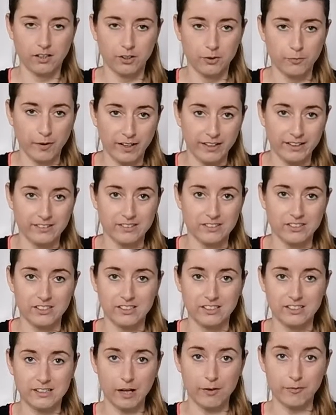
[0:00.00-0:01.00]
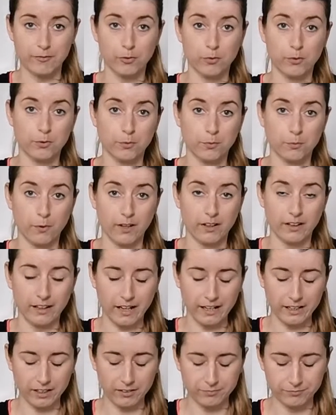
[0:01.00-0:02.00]
You might need to just step forward with one
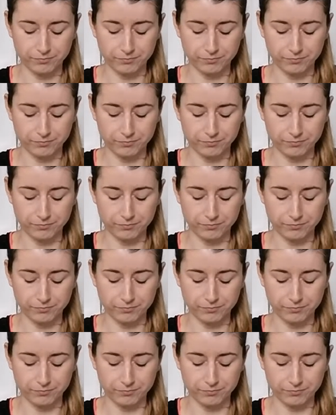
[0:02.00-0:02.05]
leg.